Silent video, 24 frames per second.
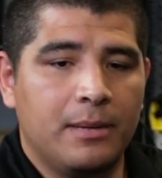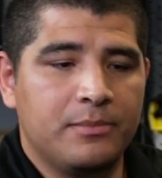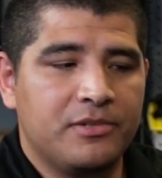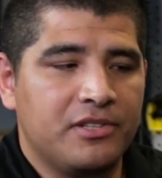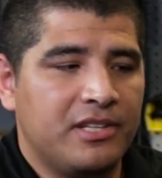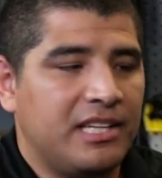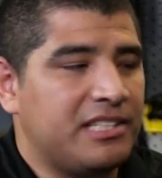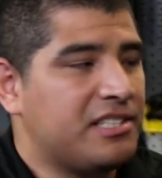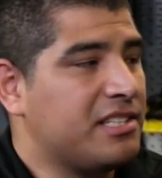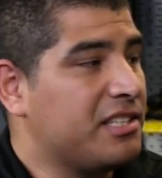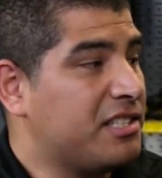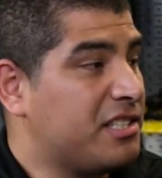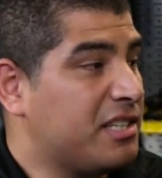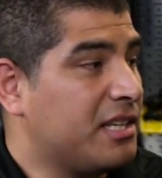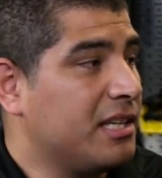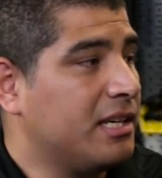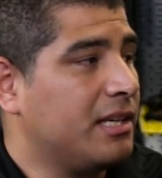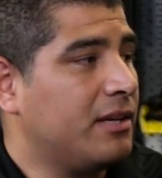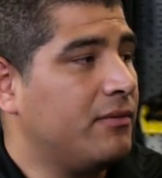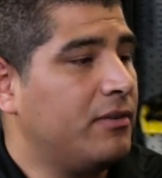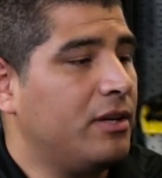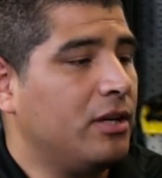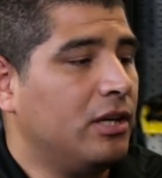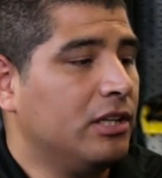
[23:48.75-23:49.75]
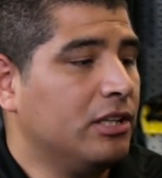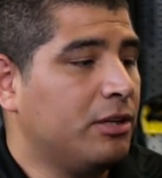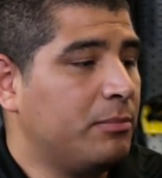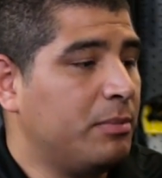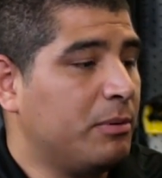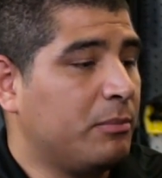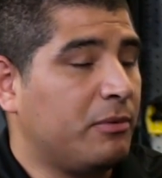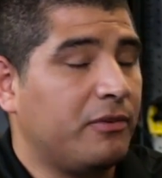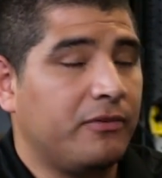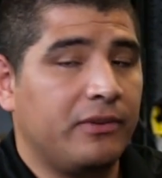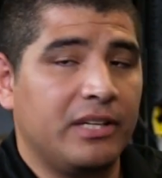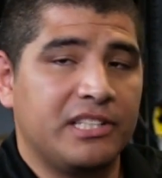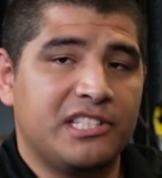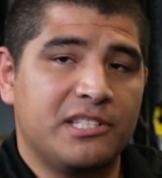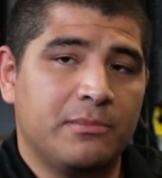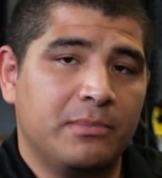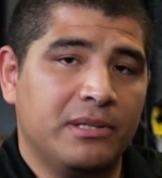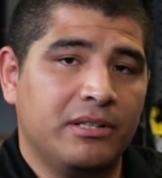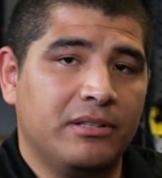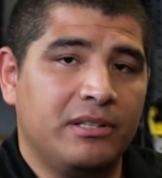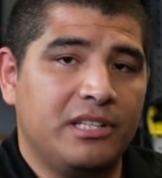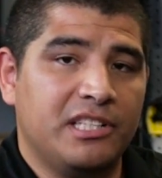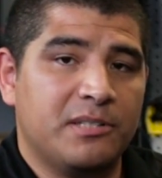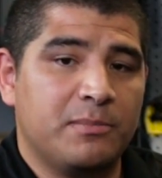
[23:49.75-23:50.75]
So that's just going to give you a little bit more
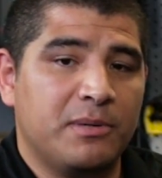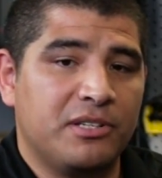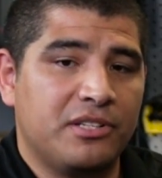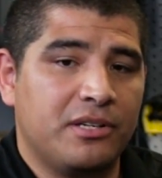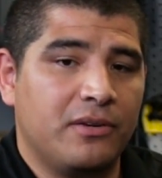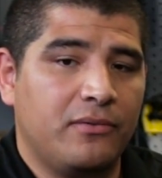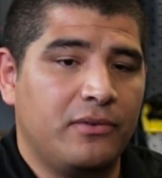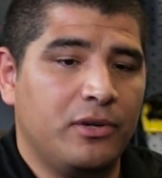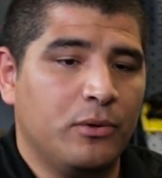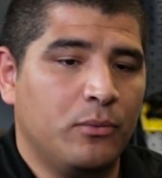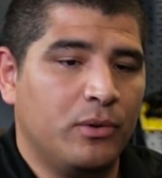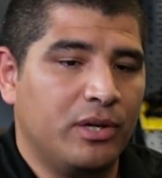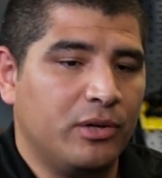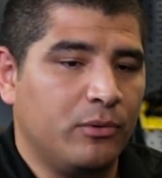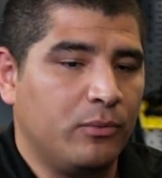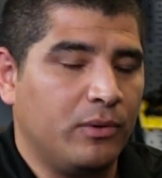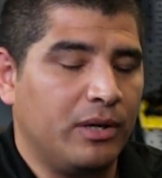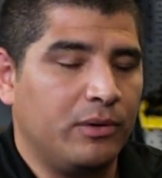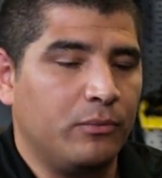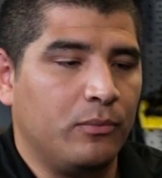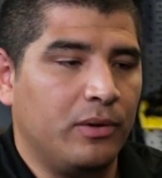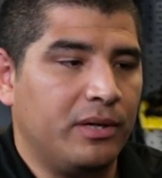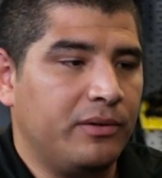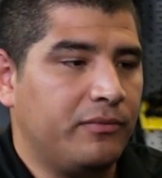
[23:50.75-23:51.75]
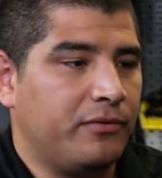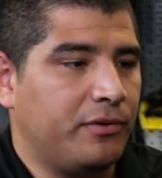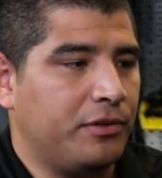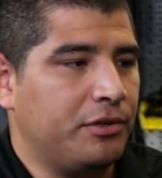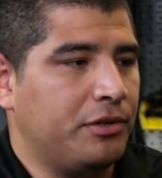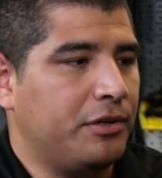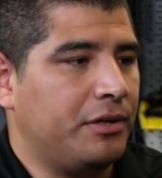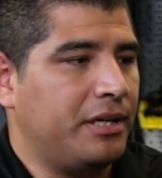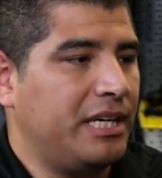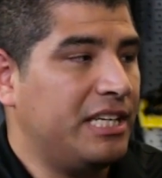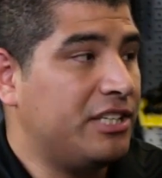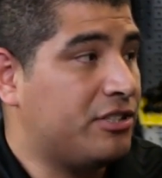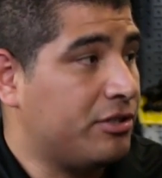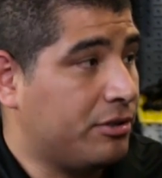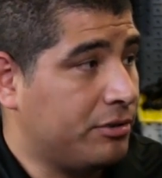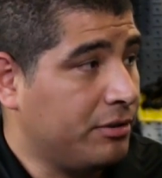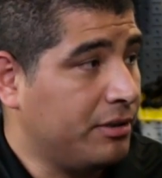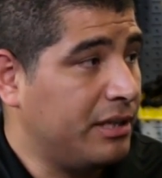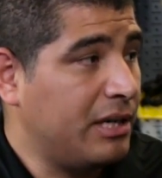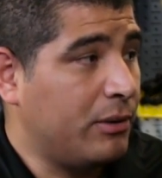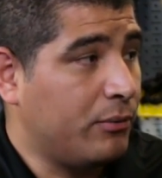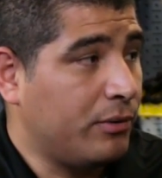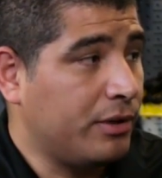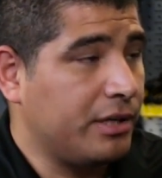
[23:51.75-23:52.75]
flexibility, especially if you want to run one for your
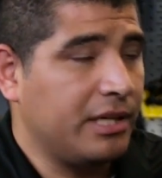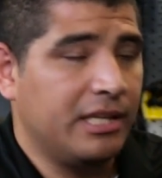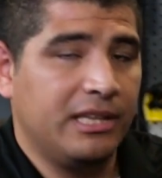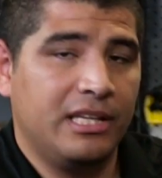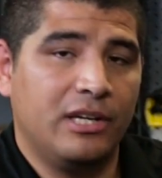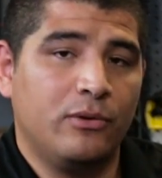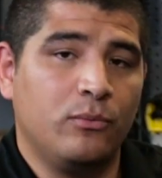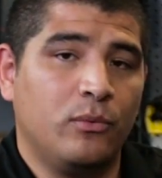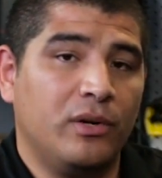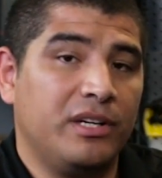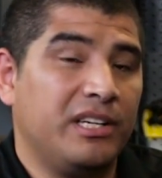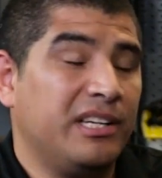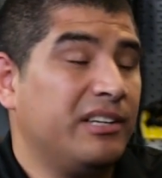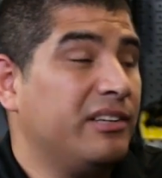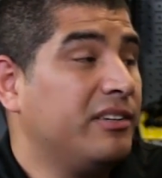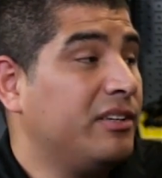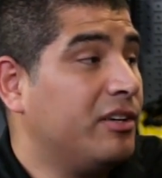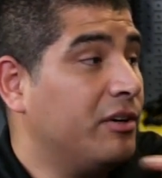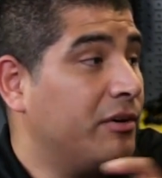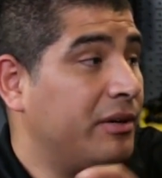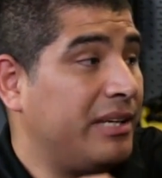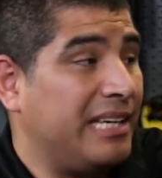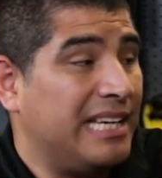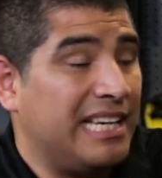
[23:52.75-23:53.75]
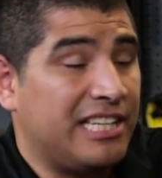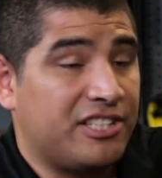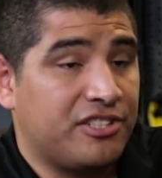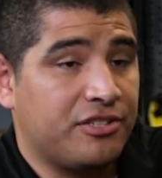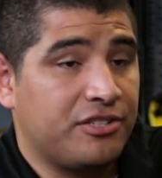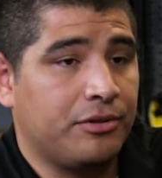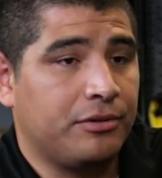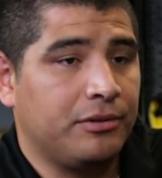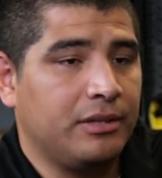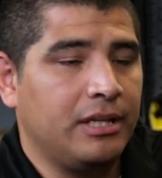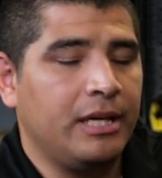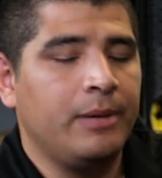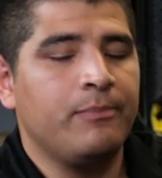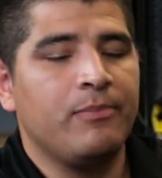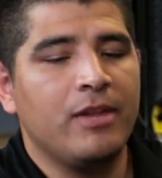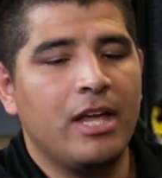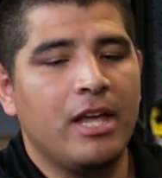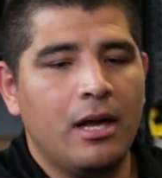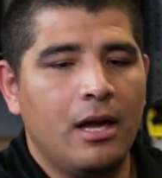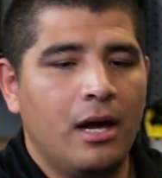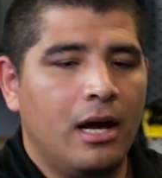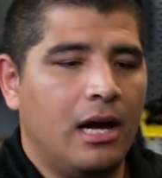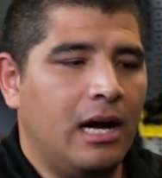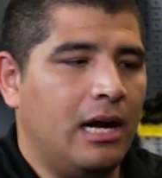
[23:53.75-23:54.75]
internal network and then one you're going externally,
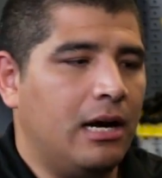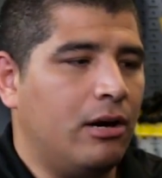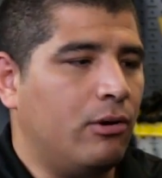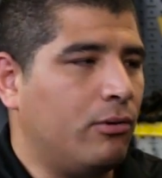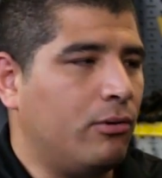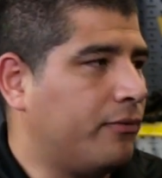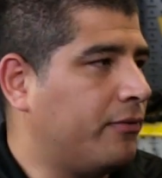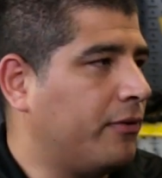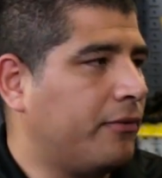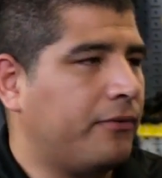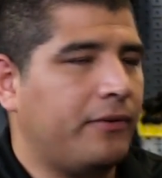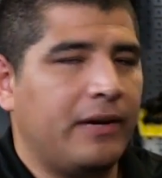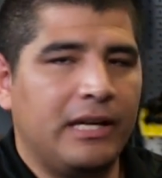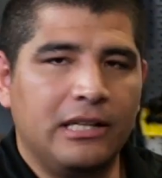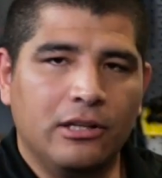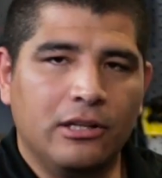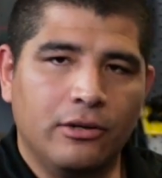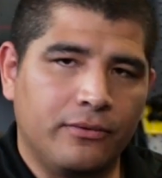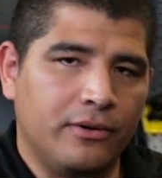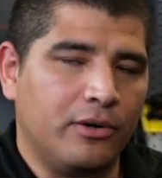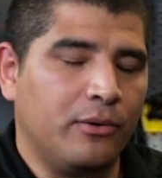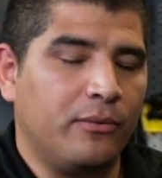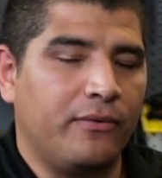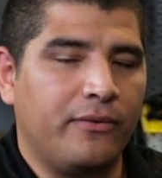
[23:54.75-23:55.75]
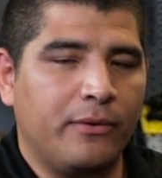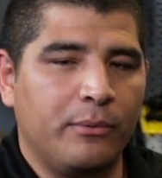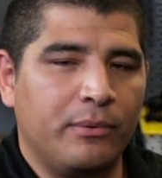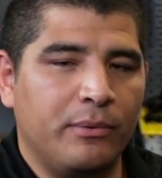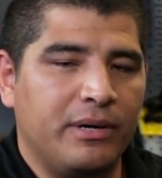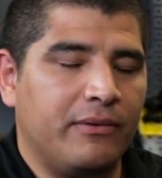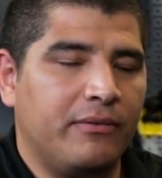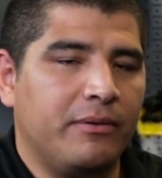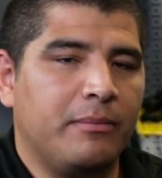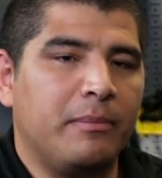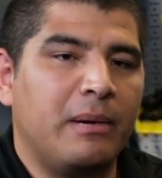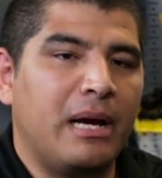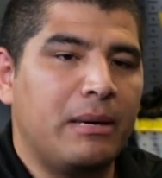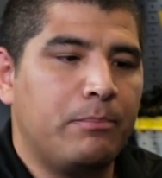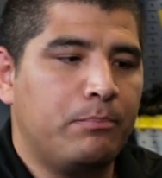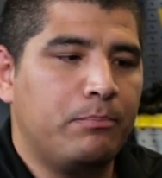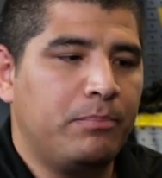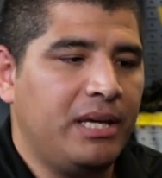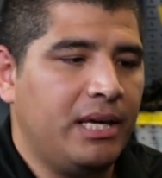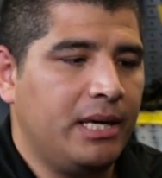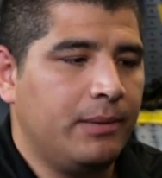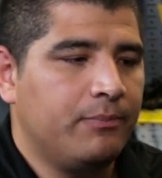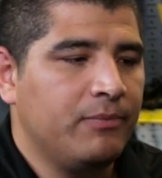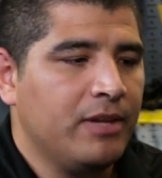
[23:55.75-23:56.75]
or for failover, or for whatever it
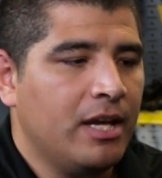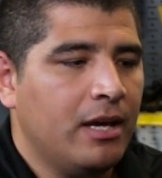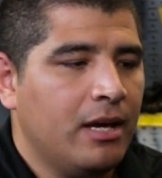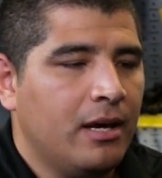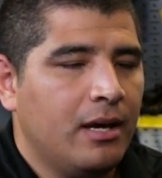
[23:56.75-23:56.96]
might be.